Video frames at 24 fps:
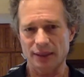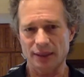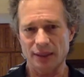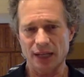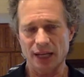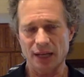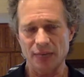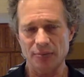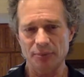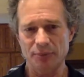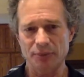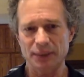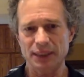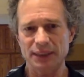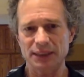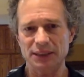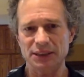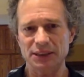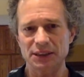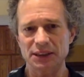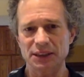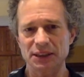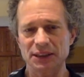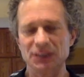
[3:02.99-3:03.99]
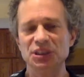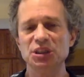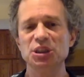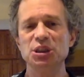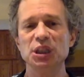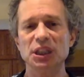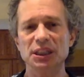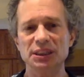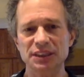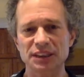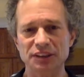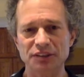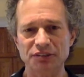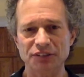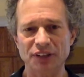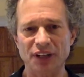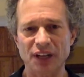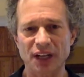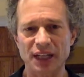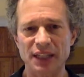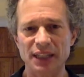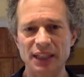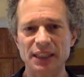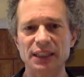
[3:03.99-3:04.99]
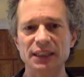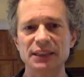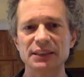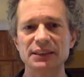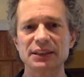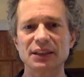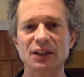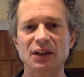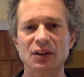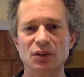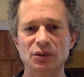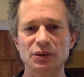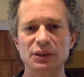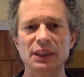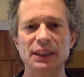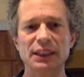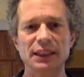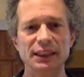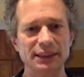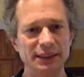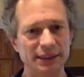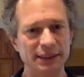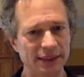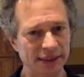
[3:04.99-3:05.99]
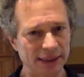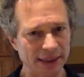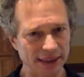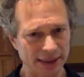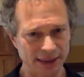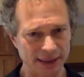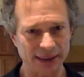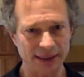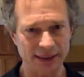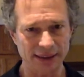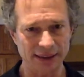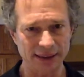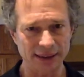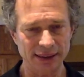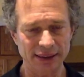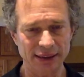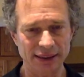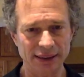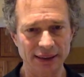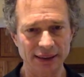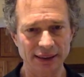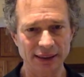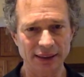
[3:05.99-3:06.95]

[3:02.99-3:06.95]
operates to justify its own existence